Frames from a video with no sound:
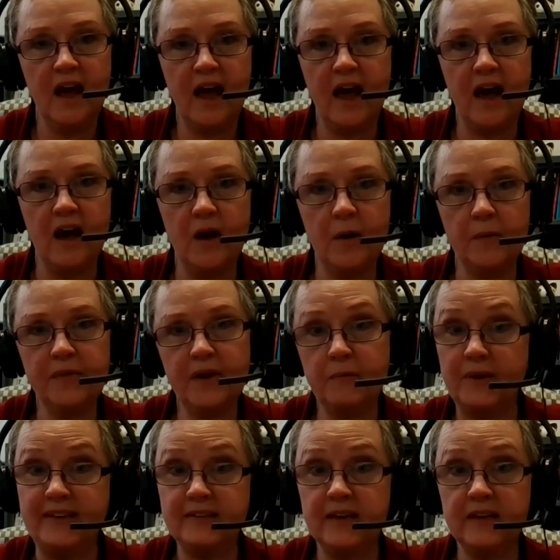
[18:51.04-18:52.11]
uh, that
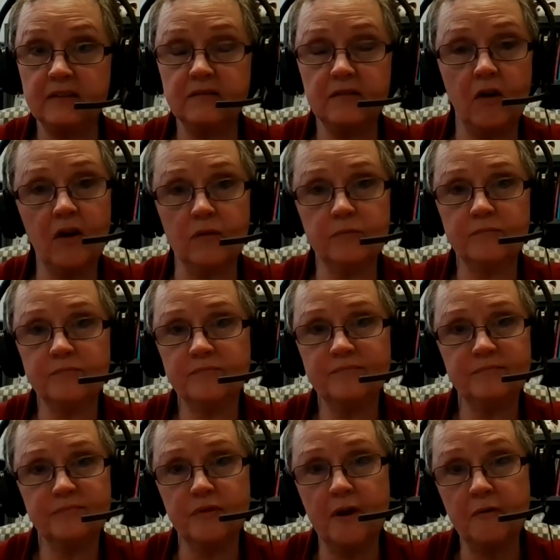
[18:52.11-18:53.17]
we did, or
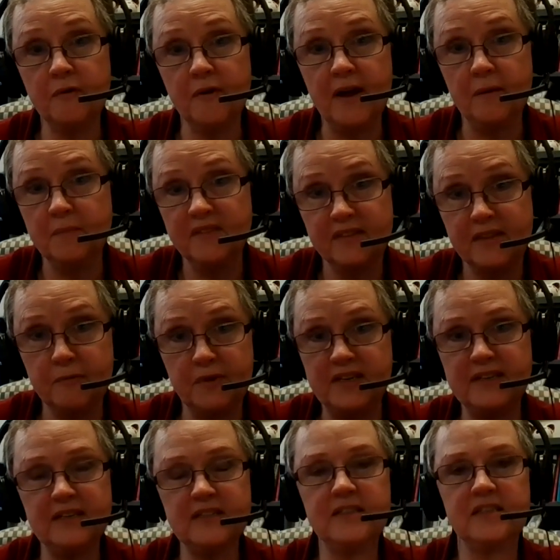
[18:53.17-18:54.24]
programs that we
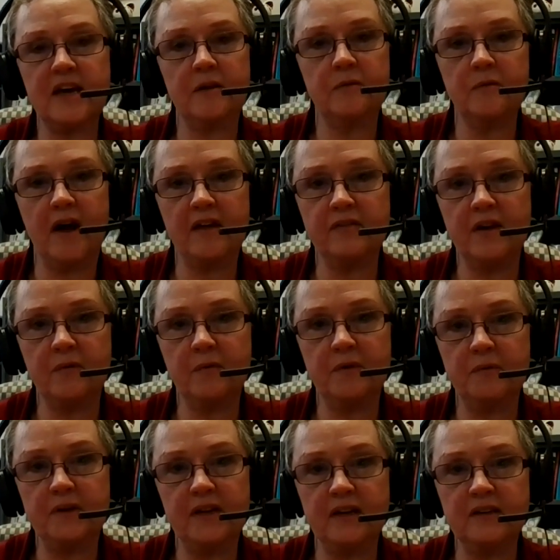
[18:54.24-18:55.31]
did statewide that we
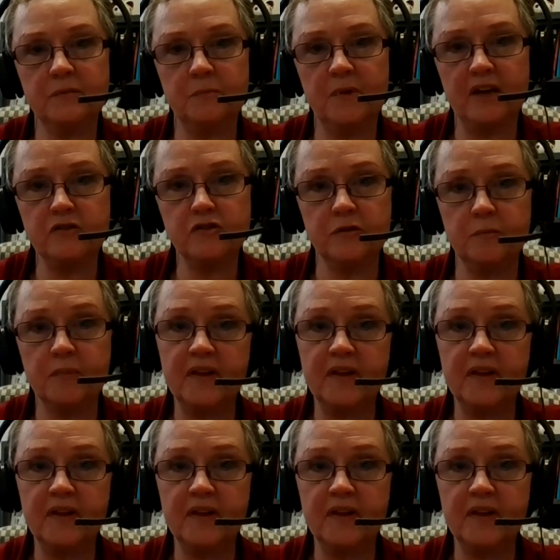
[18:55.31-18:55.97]
would need to measure.